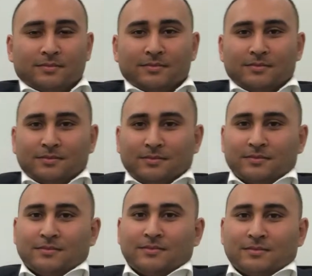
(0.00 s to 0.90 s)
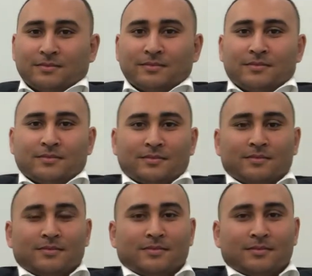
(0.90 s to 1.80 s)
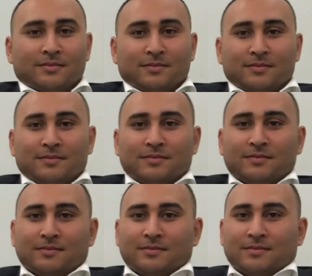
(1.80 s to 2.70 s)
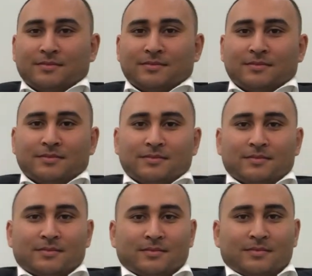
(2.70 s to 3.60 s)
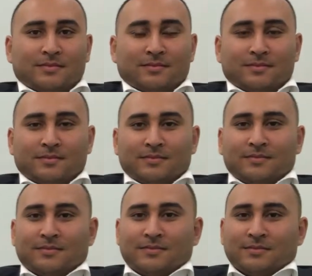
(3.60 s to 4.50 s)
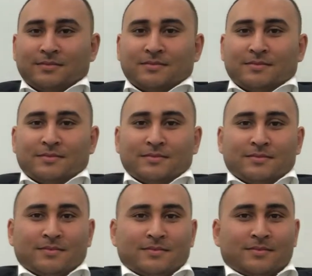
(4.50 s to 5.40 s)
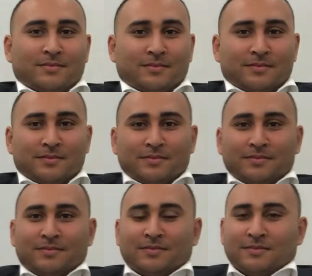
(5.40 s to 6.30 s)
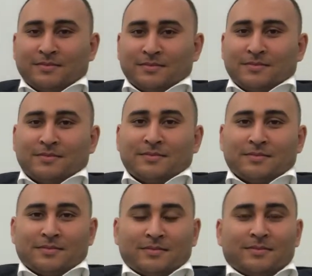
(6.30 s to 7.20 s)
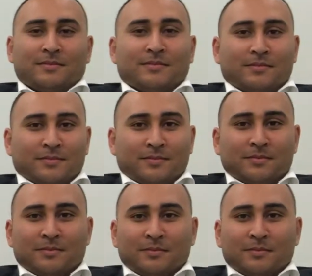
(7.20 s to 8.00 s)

(silent)